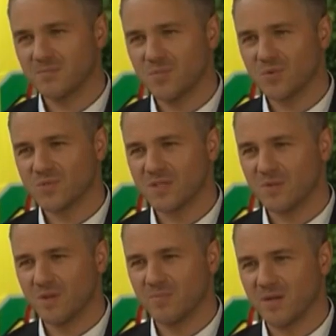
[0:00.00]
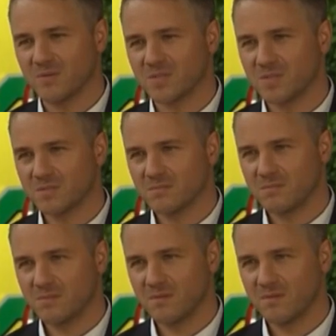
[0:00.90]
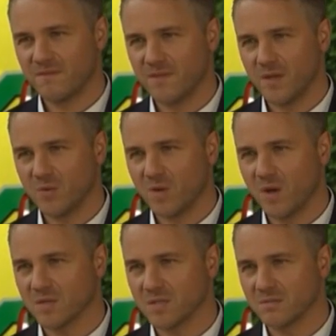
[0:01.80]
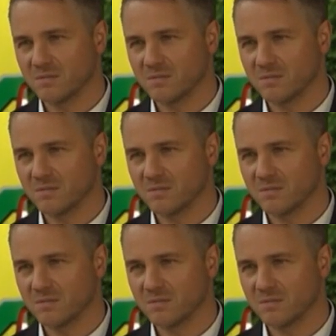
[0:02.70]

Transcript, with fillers: more so about Finn O'Connor